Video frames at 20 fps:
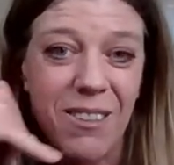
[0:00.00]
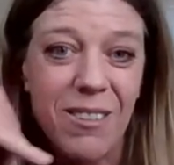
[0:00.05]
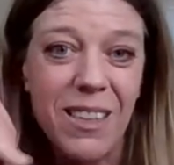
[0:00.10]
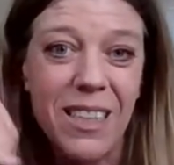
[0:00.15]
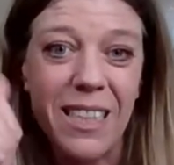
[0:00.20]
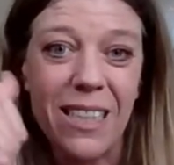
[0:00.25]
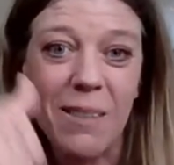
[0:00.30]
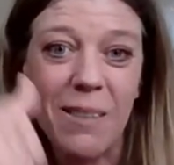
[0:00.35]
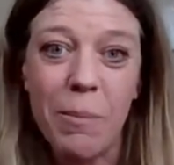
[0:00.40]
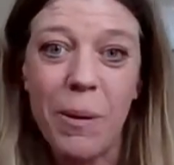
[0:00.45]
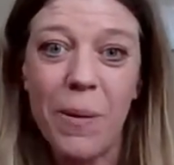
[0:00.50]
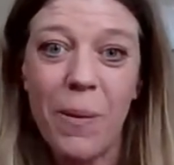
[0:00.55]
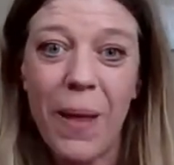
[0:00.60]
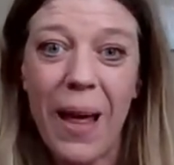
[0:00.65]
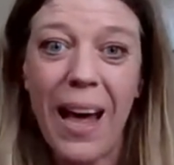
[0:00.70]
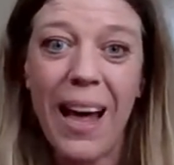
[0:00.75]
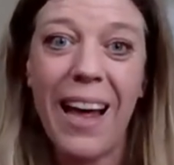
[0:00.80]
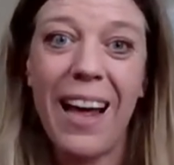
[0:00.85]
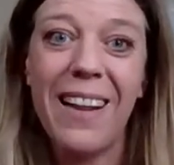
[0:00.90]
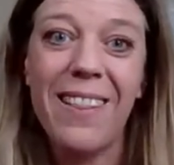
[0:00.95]
You would just put
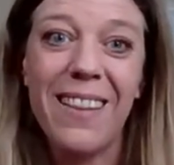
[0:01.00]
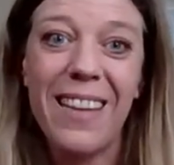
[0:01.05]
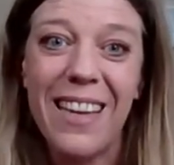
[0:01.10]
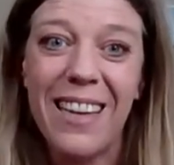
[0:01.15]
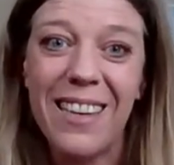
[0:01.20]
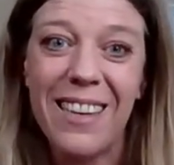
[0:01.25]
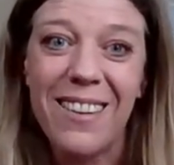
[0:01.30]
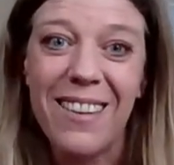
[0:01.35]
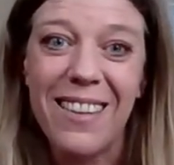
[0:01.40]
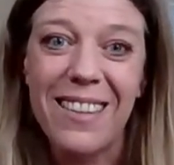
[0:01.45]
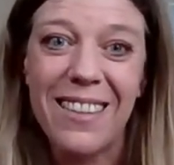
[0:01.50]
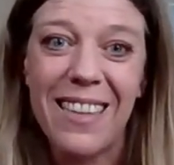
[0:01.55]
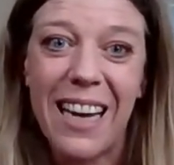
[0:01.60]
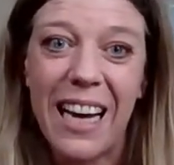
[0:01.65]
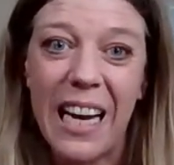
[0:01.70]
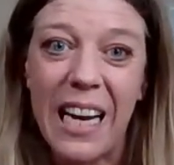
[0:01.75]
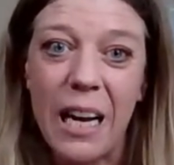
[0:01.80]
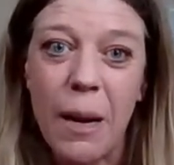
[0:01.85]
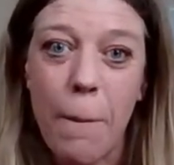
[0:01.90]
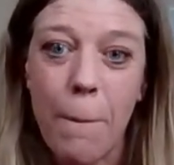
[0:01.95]
that at the end of the
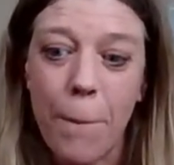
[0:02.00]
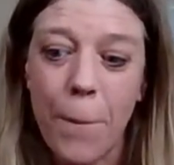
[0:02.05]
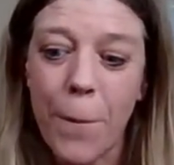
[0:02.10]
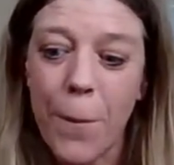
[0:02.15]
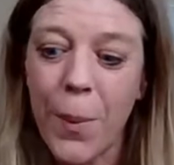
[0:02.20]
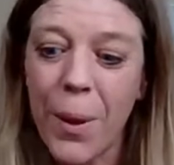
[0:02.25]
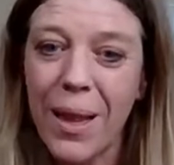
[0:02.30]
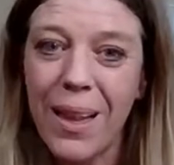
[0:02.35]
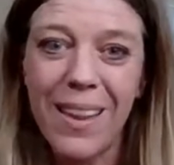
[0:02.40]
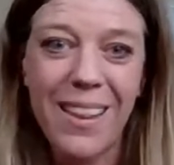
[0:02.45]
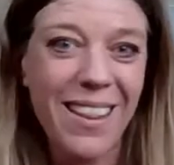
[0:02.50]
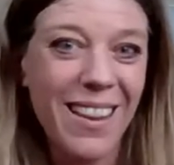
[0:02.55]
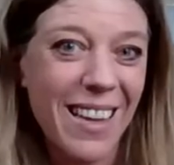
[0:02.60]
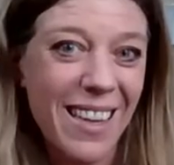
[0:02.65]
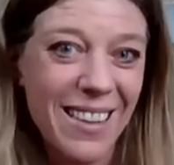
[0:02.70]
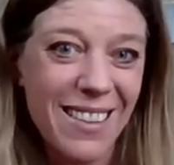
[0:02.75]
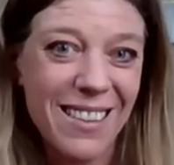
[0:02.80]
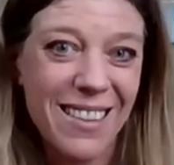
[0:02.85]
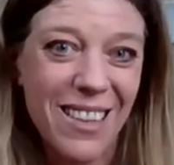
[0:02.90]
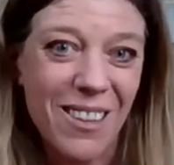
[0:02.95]
sign
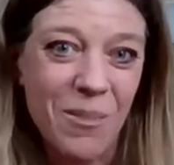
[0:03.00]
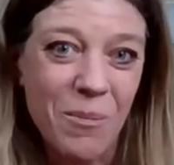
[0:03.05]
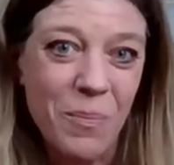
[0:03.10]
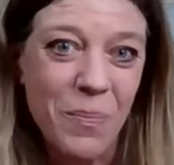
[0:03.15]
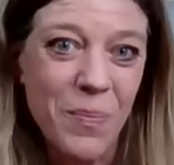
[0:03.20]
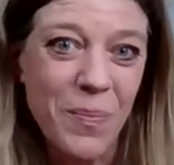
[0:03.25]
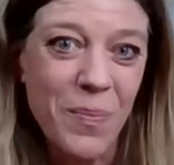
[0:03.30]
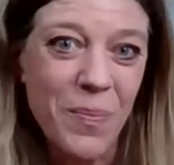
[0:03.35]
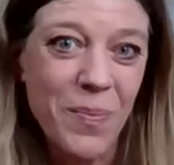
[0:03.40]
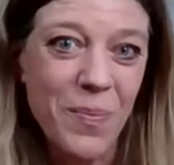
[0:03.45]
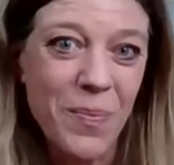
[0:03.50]
like so.